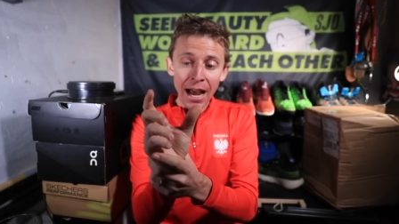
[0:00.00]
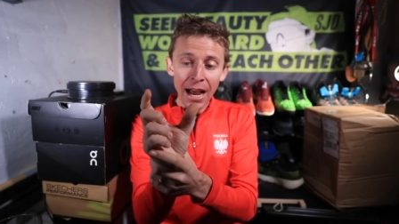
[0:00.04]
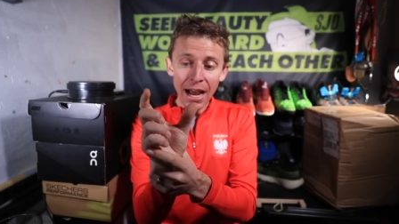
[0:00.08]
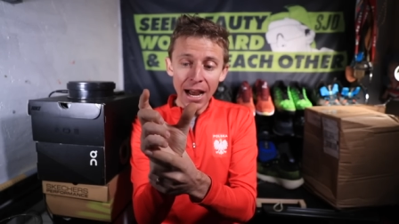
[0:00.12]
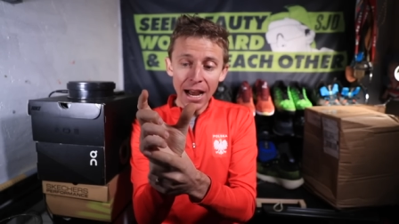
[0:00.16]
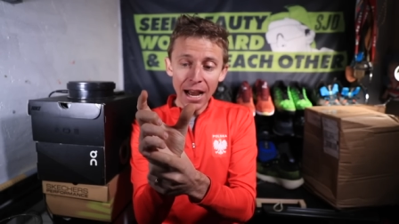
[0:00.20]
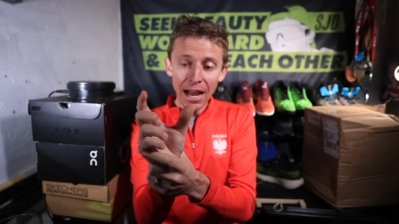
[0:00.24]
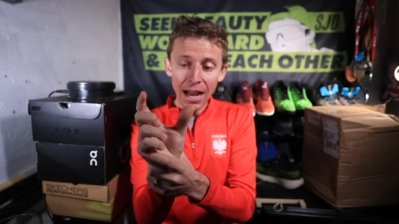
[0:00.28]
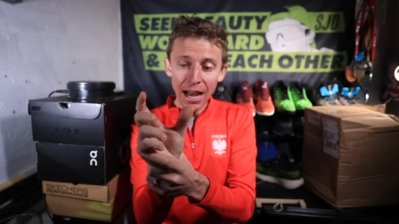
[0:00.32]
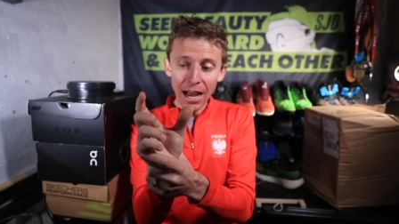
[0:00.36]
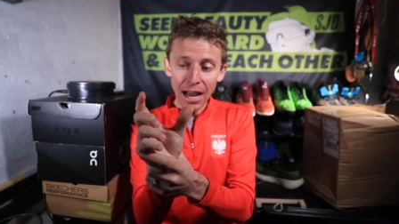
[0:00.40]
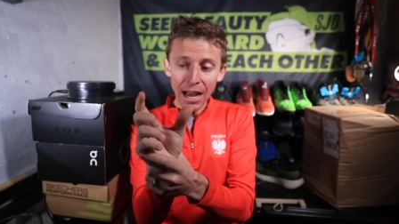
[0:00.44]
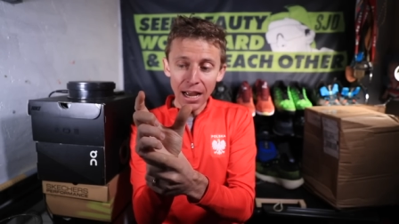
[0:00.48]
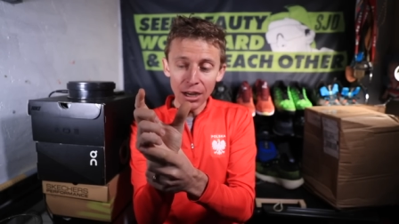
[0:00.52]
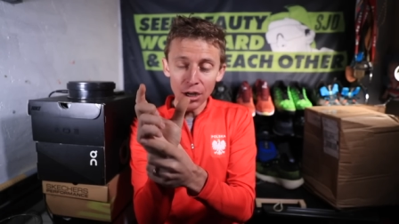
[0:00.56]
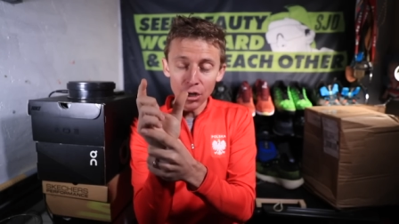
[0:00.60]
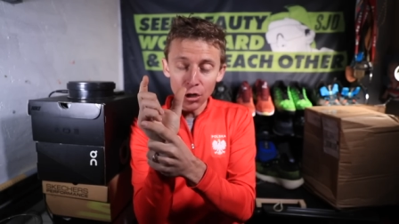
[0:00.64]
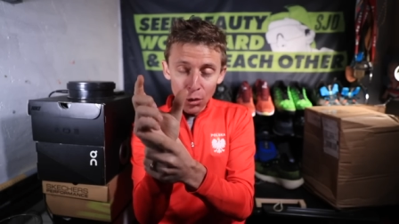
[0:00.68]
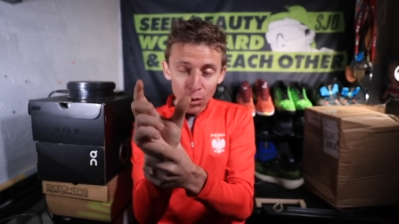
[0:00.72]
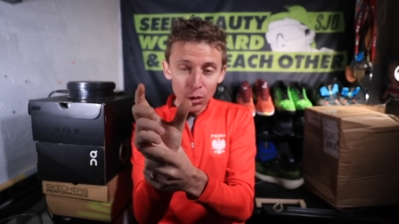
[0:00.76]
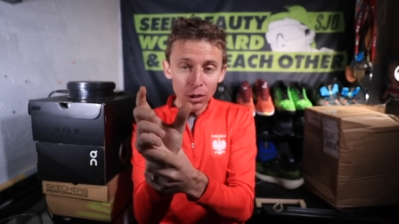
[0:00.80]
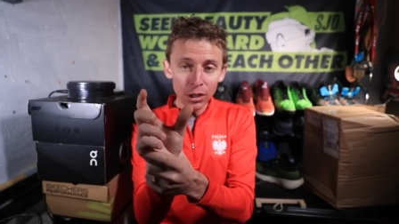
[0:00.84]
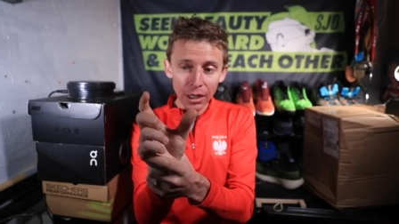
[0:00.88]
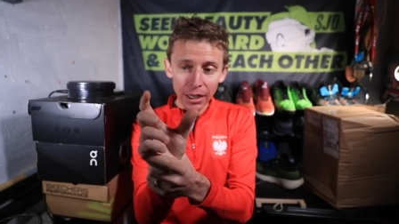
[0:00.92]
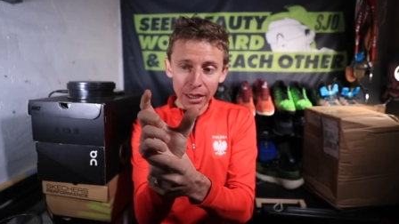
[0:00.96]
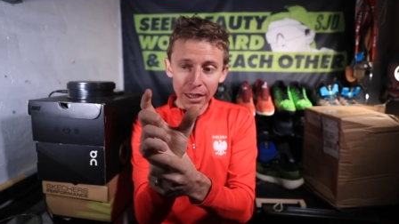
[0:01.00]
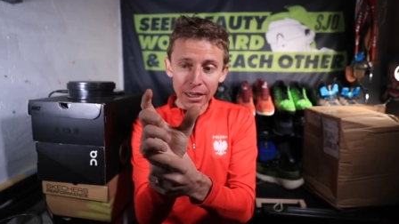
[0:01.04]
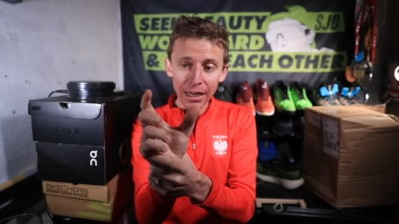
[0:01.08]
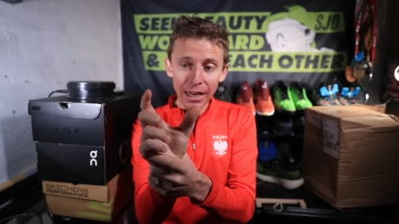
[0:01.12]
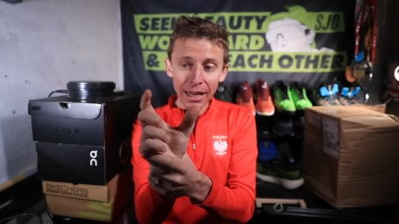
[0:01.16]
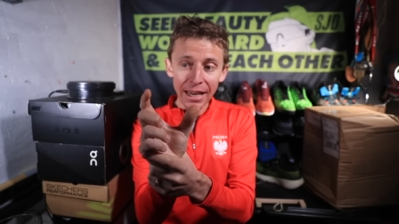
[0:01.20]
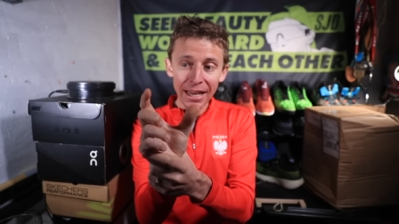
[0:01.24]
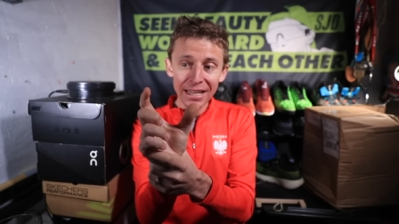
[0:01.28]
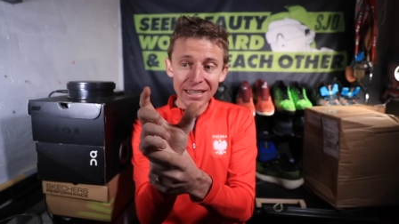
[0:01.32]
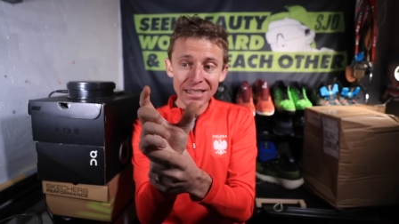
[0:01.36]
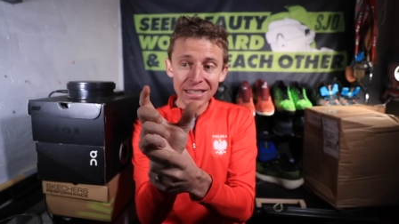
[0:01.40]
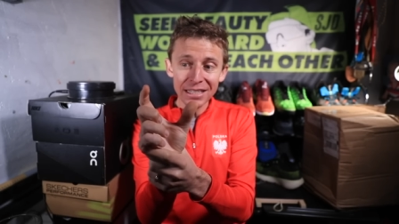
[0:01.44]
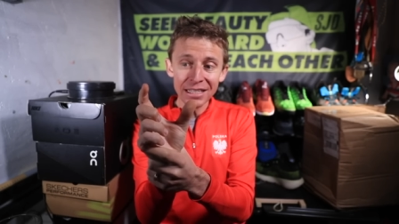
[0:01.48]
uh, Google it.
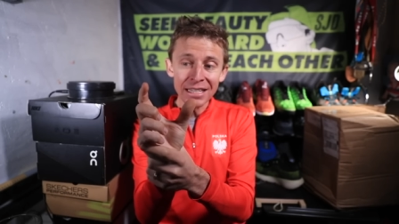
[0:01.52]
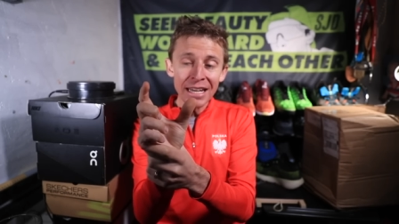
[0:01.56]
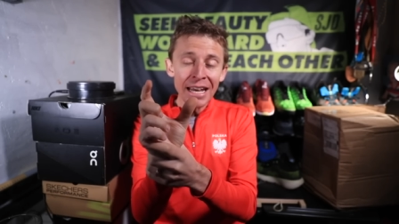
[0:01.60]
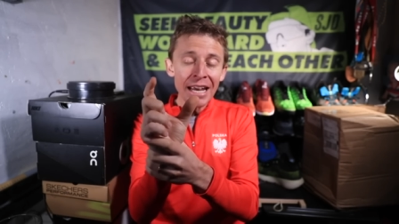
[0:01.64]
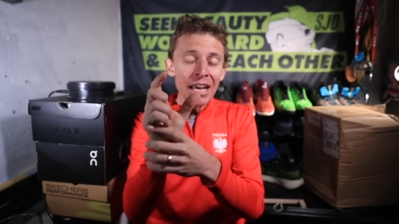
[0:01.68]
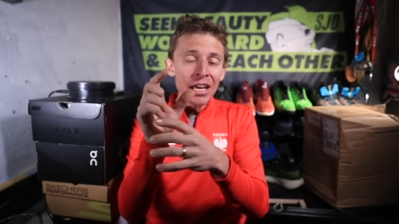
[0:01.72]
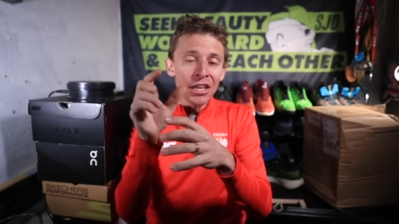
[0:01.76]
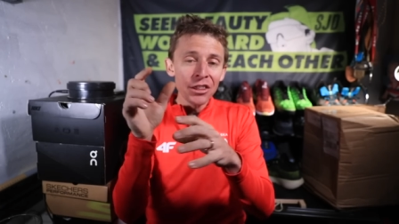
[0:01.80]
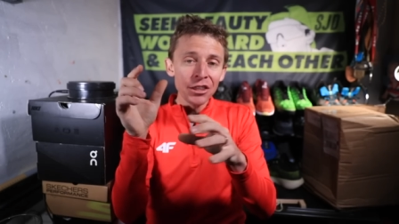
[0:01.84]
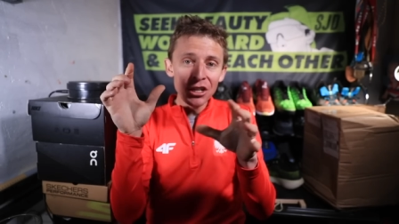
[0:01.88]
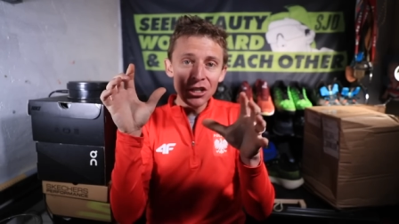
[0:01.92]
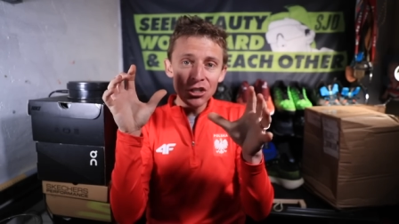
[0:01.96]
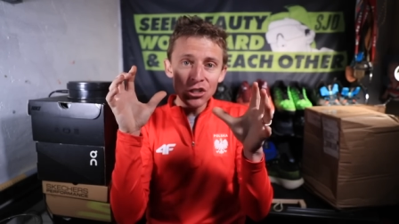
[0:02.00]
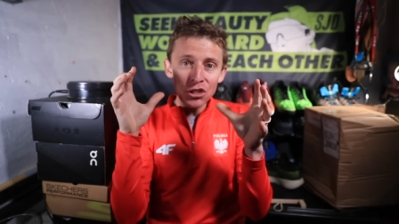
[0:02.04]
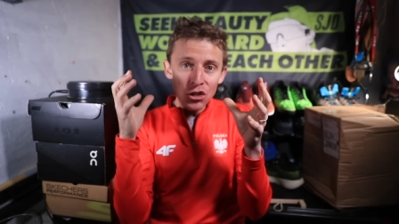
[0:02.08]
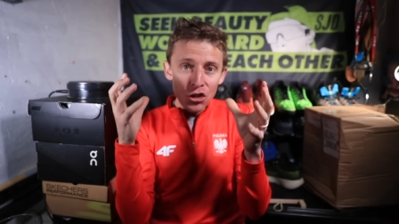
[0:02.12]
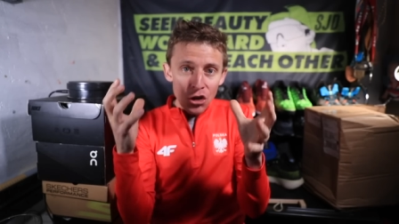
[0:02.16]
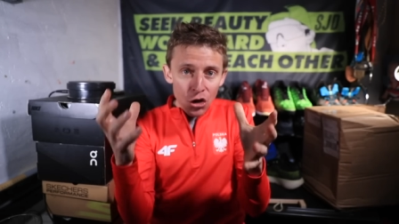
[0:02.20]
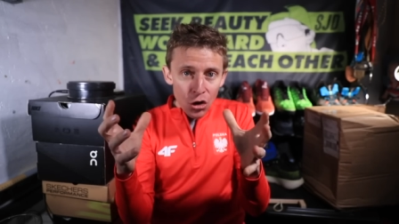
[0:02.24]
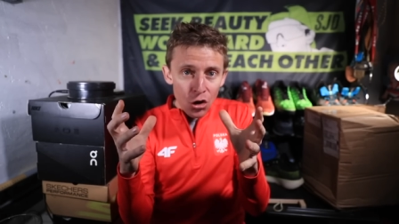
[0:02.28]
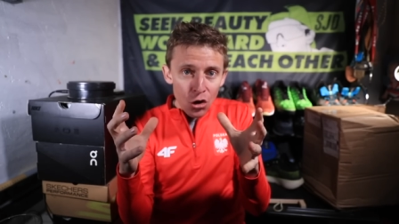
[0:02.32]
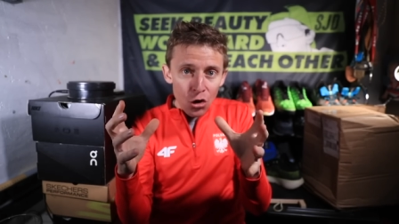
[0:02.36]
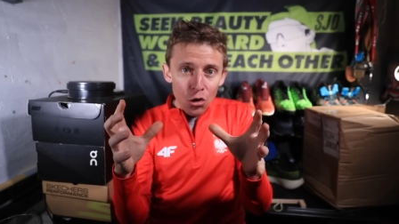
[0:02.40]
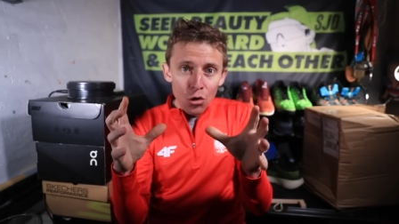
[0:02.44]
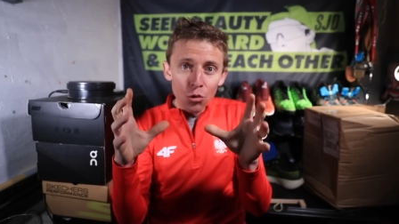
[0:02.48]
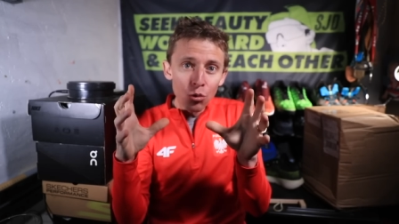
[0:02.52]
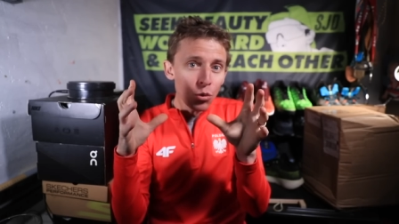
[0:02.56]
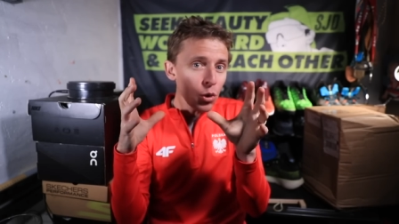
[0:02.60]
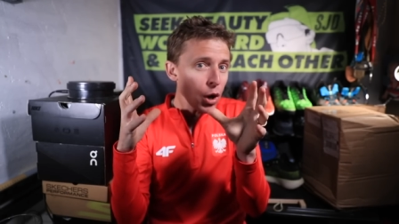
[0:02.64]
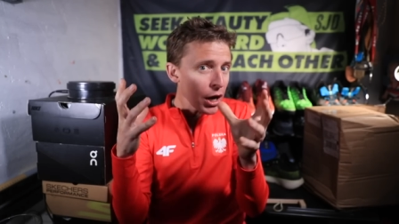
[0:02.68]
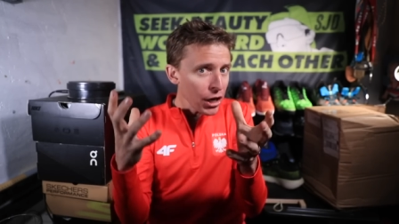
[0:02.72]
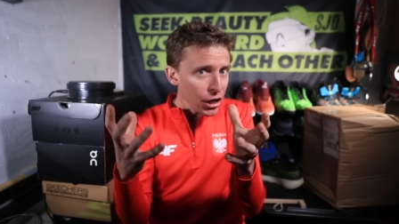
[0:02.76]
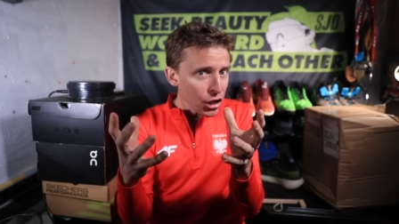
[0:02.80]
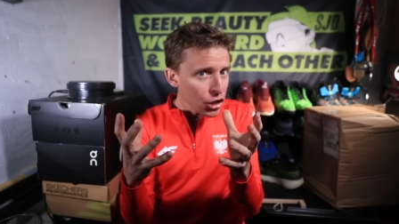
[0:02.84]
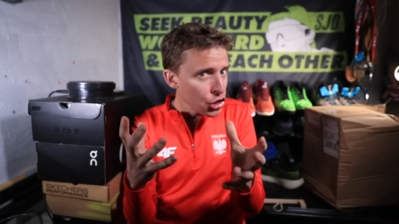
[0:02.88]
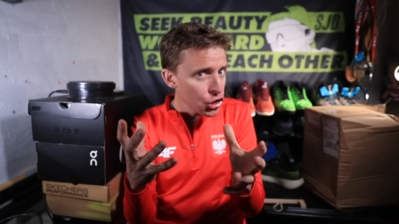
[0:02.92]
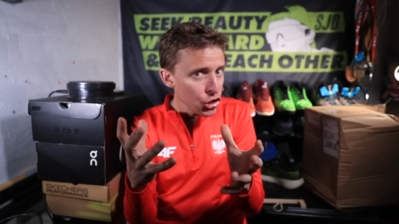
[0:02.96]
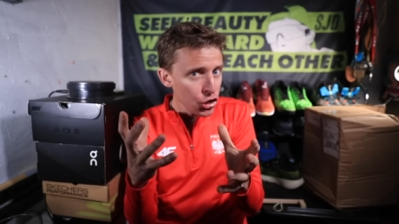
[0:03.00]
It's these new
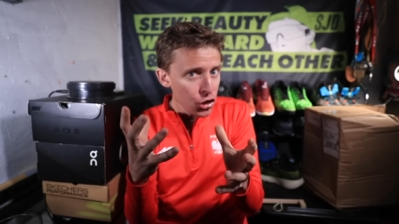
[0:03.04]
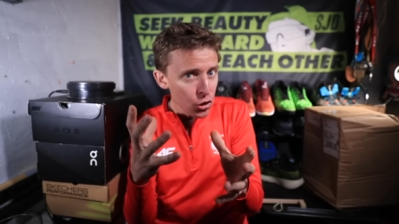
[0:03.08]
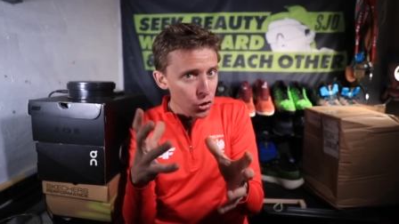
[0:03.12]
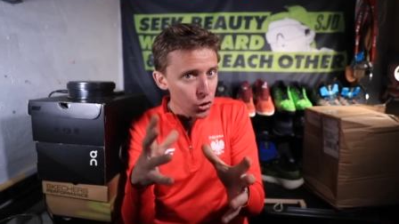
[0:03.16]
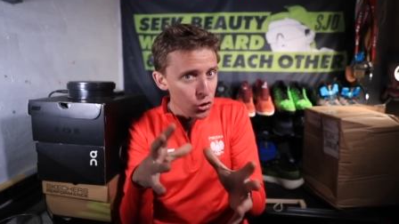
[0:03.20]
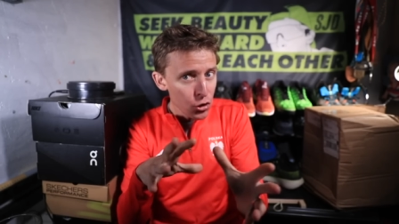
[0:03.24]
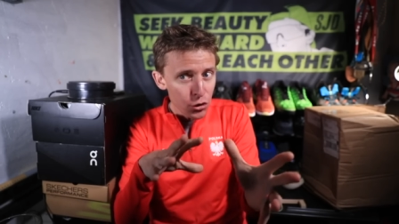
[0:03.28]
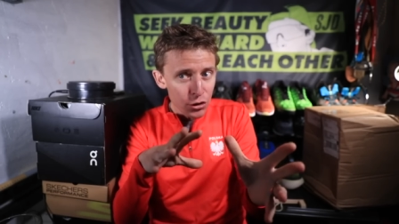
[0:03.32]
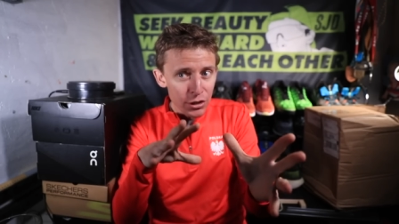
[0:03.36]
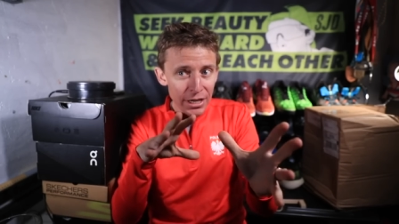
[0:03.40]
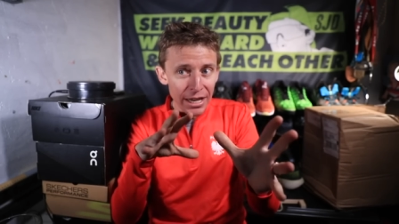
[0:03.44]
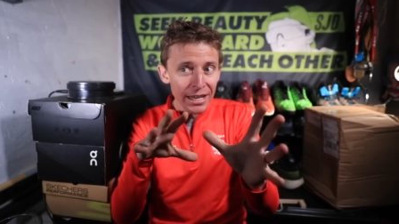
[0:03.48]
running shoes.